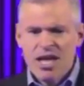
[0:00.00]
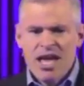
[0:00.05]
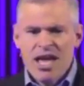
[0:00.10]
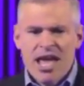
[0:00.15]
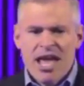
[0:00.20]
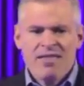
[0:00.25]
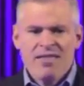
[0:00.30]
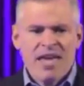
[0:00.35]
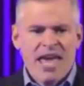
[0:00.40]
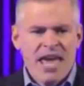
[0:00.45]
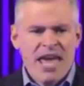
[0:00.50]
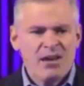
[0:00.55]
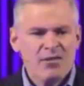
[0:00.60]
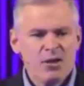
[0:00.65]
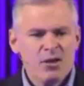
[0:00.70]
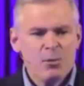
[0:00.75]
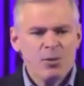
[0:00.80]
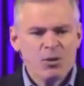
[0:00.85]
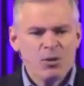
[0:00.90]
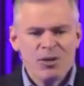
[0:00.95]
And the head of
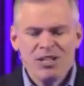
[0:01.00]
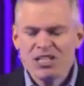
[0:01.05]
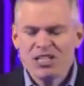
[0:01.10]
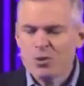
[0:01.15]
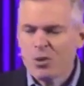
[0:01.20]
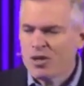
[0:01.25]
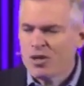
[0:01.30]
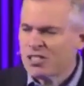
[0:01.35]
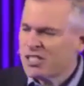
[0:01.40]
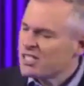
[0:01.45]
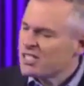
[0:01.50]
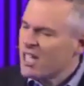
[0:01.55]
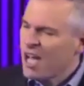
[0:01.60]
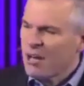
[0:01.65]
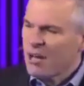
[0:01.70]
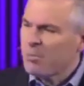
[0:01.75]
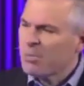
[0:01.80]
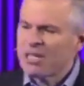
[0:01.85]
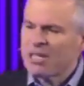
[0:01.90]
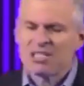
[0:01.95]
human resources, God
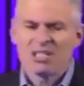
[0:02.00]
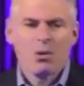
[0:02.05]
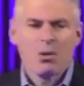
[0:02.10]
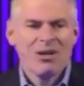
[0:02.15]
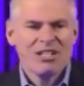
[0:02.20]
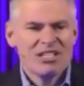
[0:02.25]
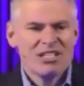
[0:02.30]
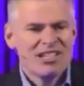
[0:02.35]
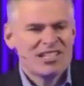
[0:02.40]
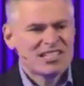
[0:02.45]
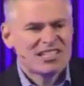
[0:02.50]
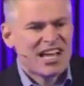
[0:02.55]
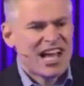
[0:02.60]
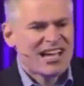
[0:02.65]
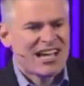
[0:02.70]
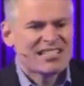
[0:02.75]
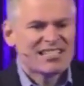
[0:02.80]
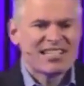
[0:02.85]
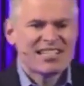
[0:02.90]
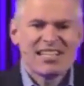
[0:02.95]
bless her, went to this guy and said,